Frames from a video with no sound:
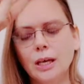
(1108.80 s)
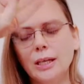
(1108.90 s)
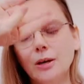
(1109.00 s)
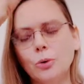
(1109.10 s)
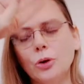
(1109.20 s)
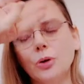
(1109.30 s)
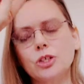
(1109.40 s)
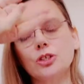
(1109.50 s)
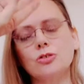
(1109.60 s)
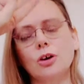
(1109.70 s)
Now we're going
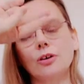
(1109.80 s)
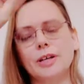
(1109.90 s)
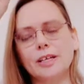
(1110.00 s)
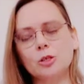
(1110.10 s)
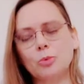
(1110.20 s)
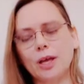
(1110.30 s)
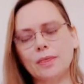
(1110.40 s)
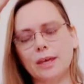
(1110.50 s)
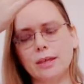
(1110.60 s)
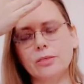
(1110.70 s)
to draw our next breath
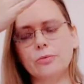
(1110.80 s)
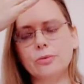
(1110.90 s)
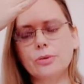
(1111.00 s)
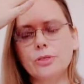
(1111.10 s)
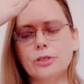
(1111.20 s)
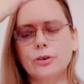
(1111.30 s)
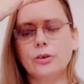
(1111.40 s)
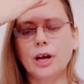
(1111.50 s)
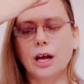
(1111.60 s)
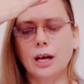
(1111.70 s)
in through the
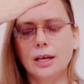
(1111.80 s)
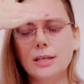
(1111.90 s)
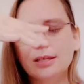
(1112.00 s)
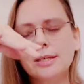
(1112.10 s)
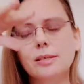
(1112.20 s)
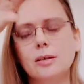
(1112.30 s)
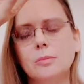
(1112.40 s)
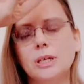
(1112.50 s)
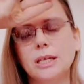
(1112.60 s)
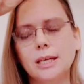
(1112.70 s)
third eye. This is going to
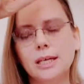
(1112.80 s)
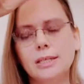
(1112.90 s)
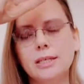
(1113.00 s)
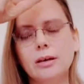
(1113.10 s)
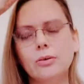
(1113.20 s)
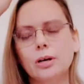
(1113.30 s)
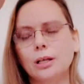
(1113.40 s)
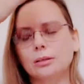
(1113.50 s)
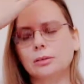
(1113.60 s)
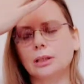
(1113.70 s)
be an indigo
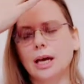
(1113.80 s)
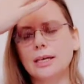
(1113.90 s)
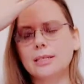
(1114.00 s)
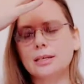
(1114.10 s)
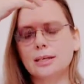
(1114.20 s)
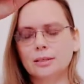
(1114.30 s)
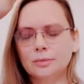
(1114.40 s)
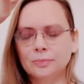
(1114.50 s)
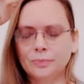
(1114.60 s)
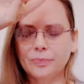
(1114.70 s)
colored light.
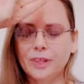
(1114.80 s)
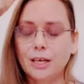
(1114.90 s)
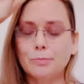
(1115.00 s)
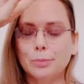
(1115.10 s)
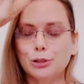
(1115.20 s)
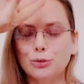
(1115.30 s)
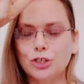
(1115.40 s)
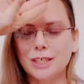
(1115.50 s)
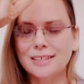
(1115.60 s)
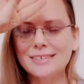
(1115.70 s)
Think blue
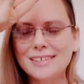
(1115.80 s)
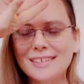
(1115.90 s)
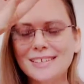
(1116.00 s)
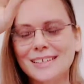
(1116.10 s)
jeans.